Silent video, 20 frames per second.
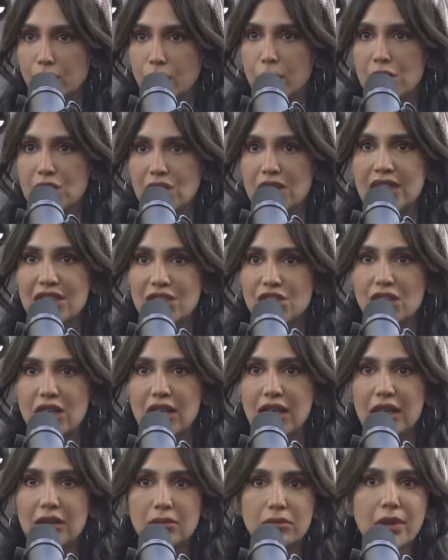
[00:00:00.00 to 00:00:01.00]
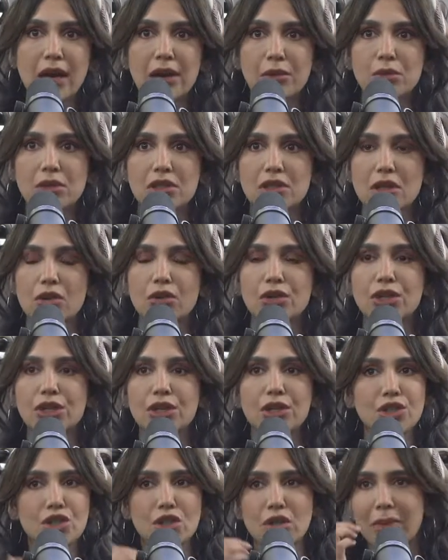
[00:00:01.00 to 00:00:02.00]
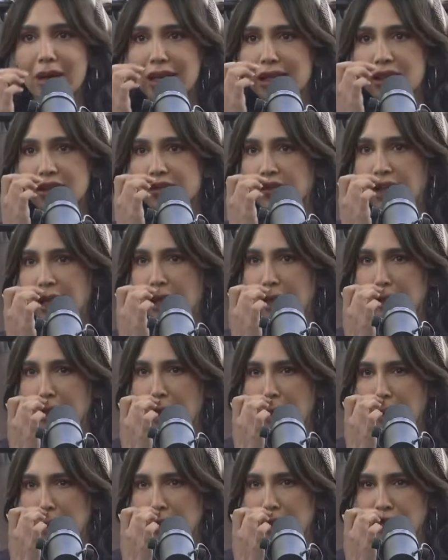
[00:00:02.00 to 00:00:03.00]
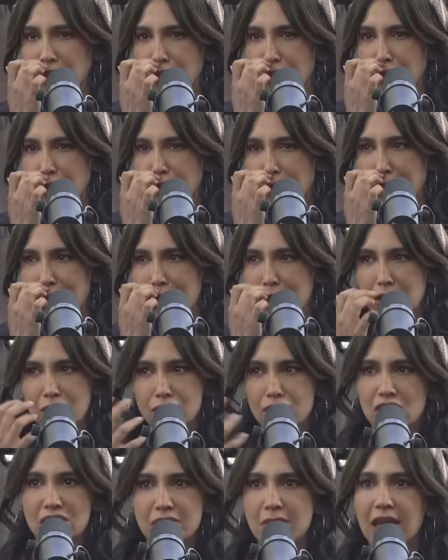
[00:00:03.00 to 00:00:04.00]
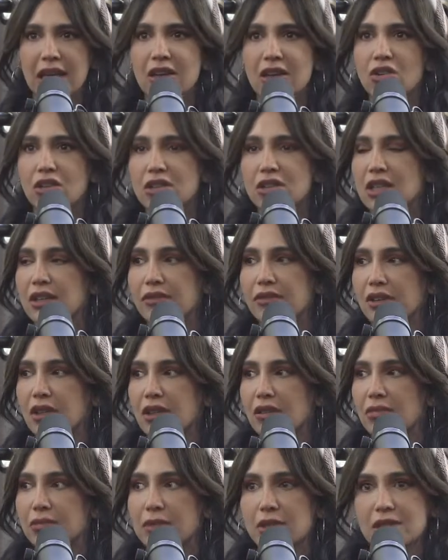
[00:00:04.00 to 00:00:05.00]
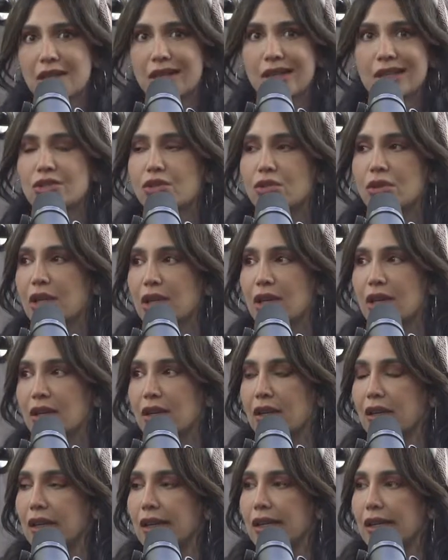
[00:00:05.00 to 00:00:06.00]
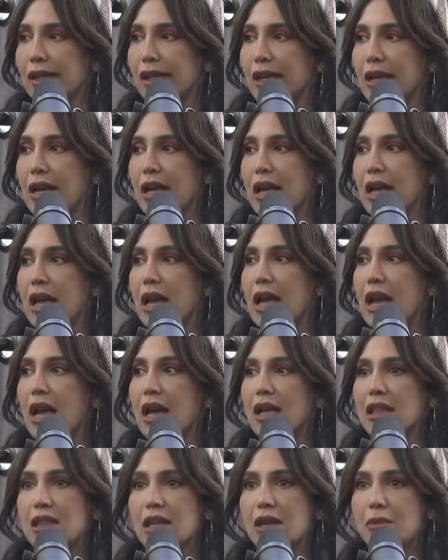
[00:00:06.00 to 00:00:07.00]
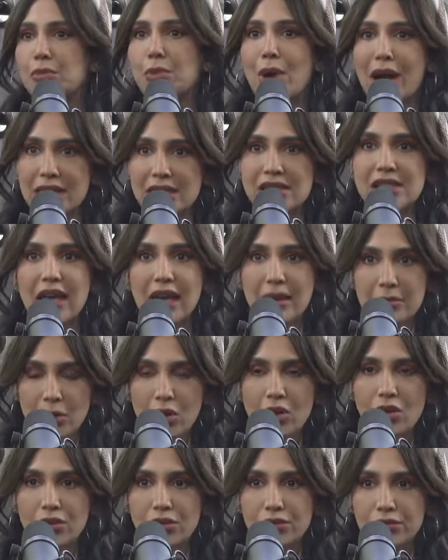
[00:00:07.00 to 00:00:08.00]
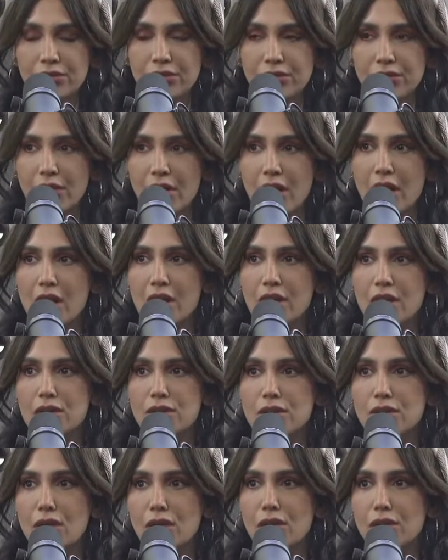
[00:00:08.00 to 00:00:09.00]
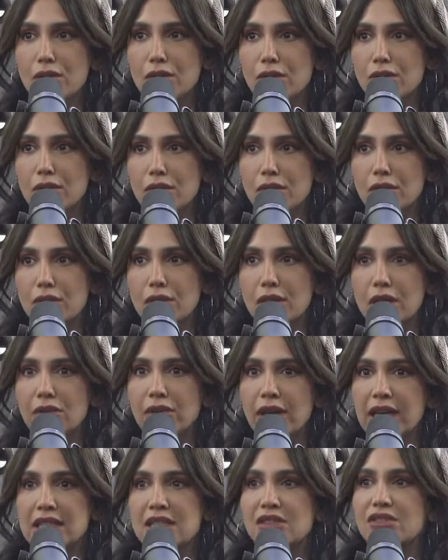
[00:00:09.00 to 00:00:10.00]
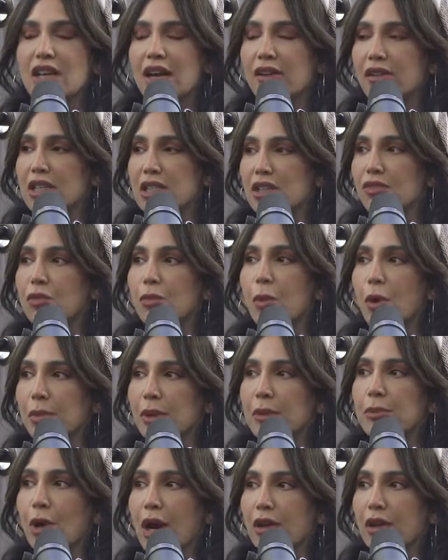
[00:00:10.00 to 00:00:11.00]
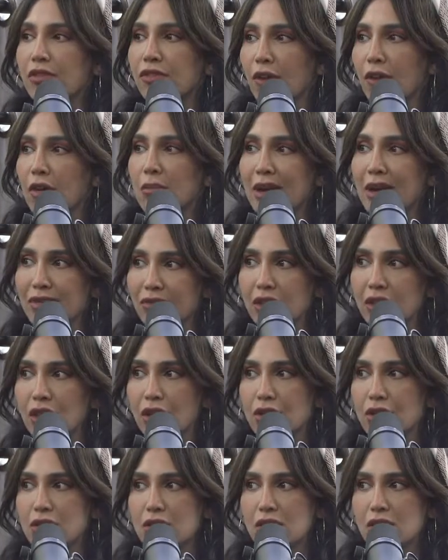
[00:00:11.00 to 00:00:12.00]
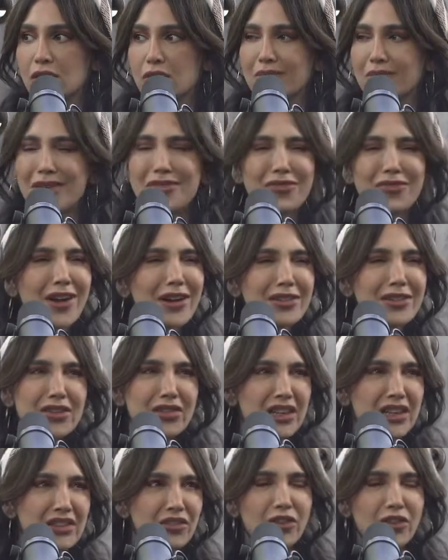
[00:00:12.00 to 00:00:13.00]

which initially that was on YouTube. I didn't even get that. I think for 3 years I was just making content because I enjoyed it. Oh, wow. And then brands came along. So the creative director for Bobby Brown found my videos, my very, very